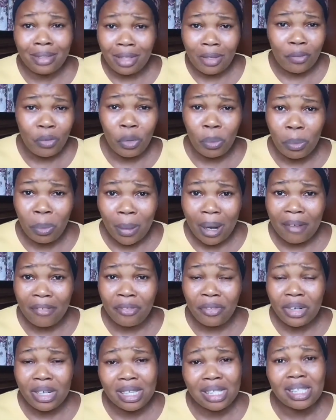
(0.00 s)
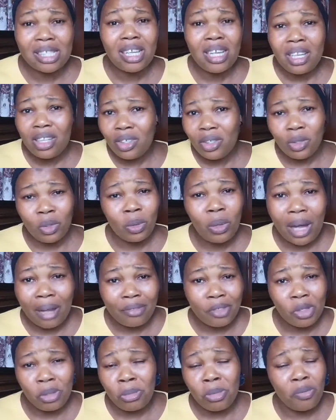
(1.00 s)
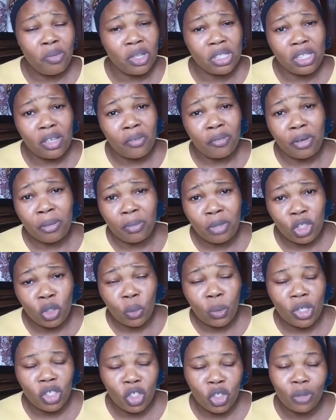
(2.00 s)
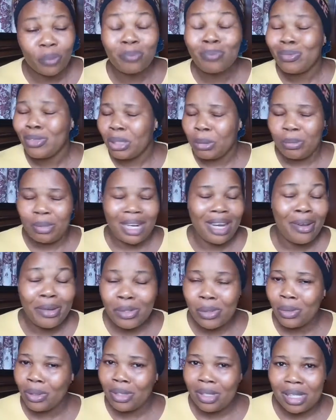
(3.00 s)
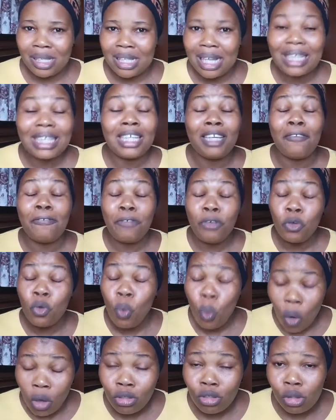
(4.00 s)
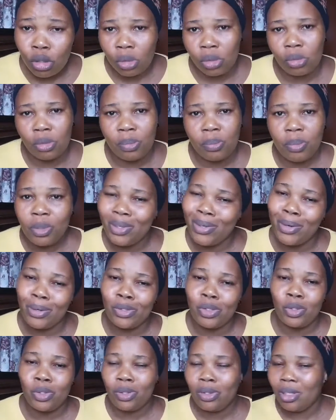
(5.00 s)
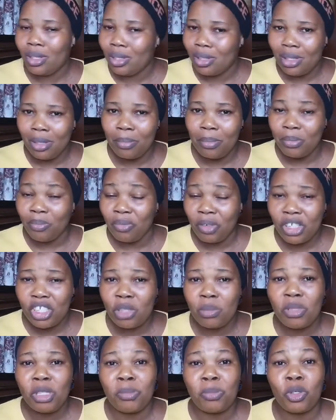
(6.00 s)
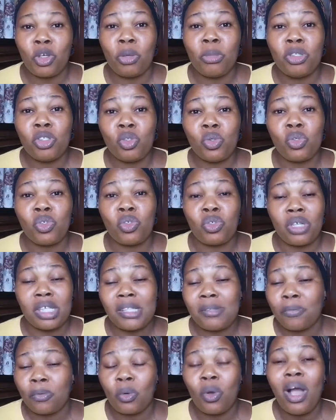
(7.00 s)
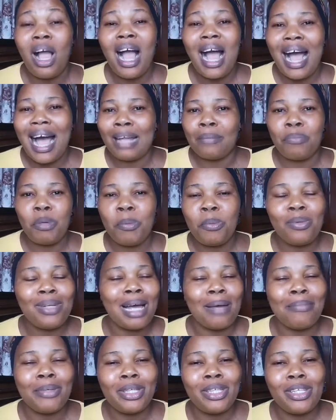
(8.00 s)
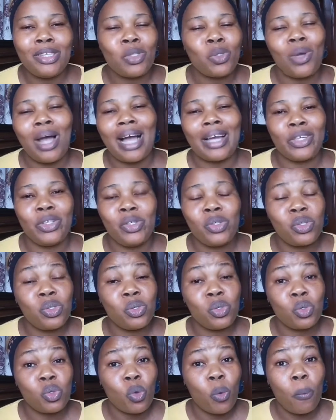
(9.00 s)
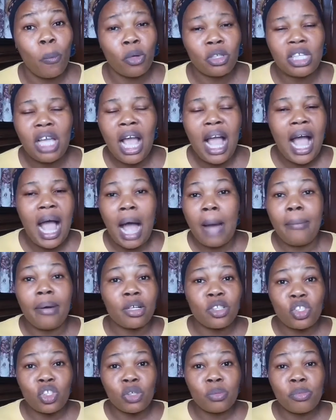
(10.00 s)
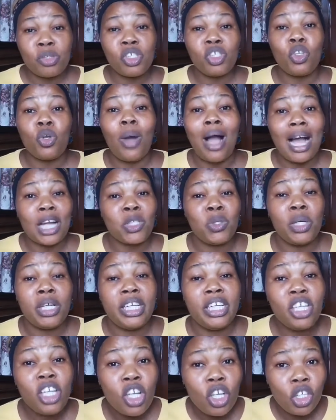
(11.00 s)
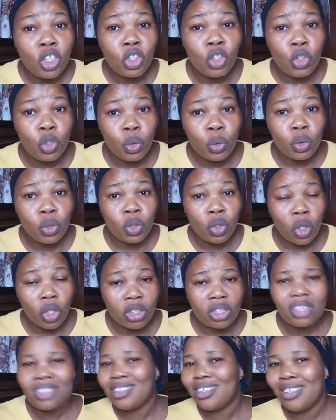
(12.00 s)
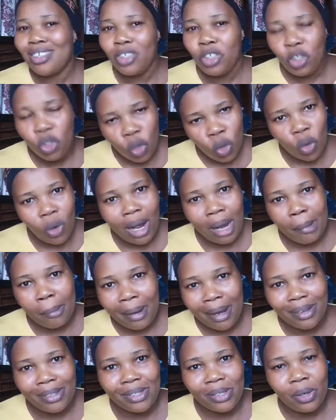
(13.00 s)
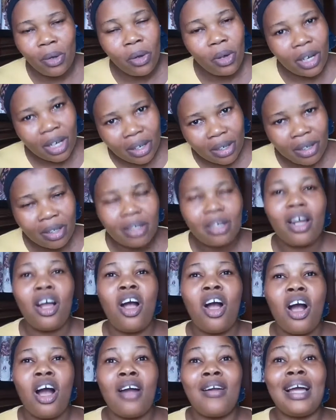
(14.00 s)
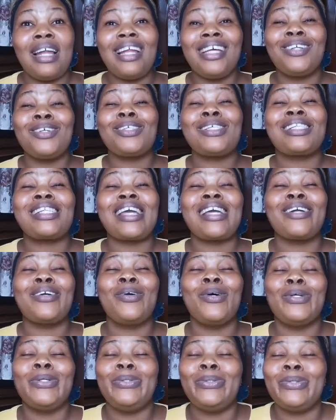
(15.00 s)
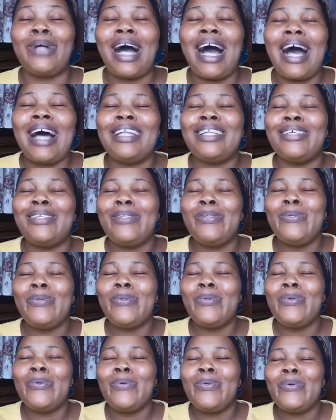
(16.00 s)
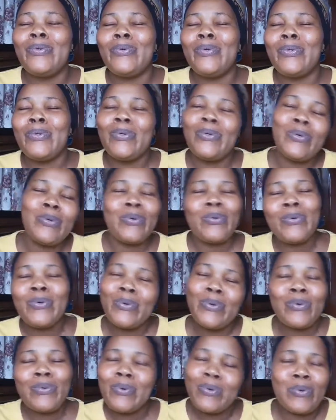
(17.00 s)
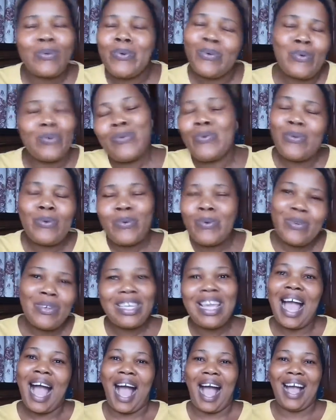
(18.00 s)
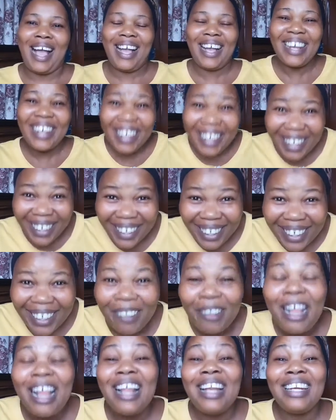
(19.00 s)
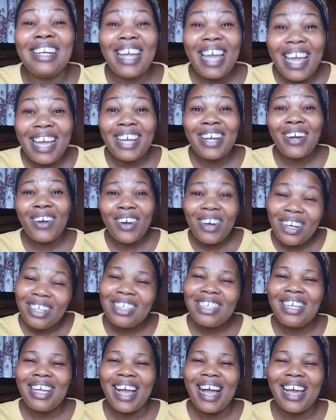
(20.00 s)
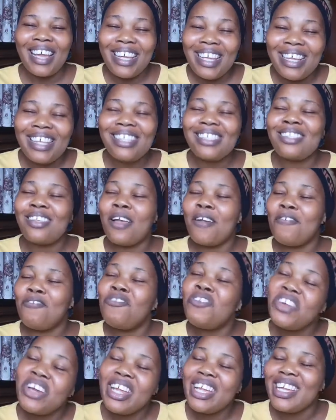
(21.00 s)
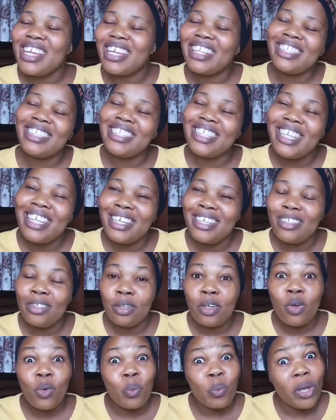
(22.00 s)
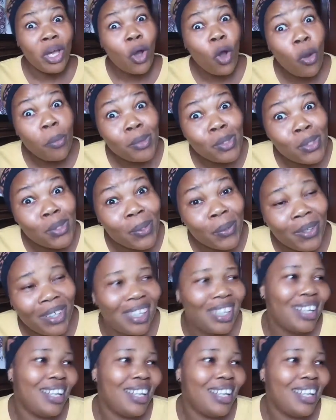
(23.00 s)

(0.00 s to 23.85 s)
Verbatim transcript: If you are friends, you don't have to remove yourself from the equation. But I also understand if you want to, because it, the friendship is becoming too stressful and people are beginning to accuse you so much about something you actually do not know about. Okay, all right, let us thank God. Hallelujah. Laycon is free indeed, we hope so.